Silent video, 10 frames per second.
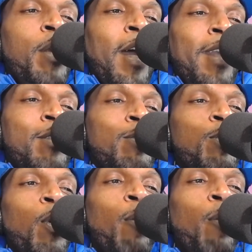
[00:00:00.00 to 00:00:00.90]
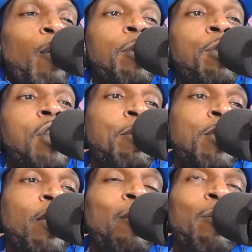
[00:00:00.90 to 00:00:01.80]
Like, you know,
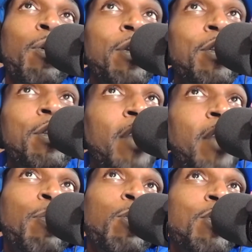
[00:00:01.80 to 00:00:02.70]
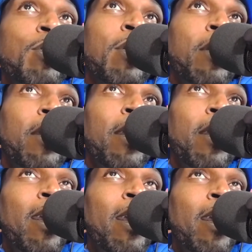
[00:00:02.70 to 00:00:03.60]
barbershops are important staples
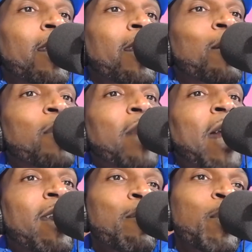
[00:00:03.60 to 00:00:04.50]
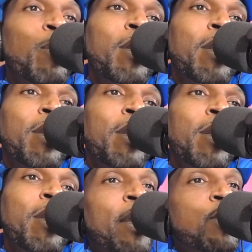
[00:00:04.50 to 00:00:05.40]
in the black community. It's a
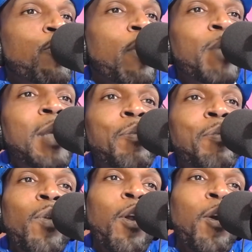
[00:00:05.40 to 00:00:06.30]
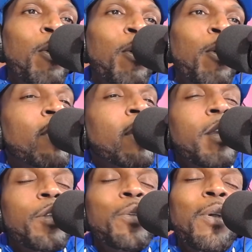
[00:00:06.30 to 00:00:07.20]
place where people go,
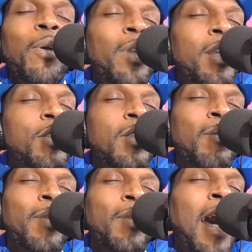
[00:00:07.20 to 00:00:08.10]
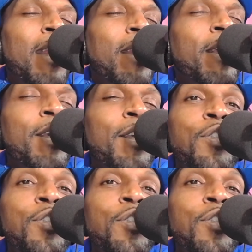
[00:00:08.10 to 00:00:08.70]
you know, get some knowledge.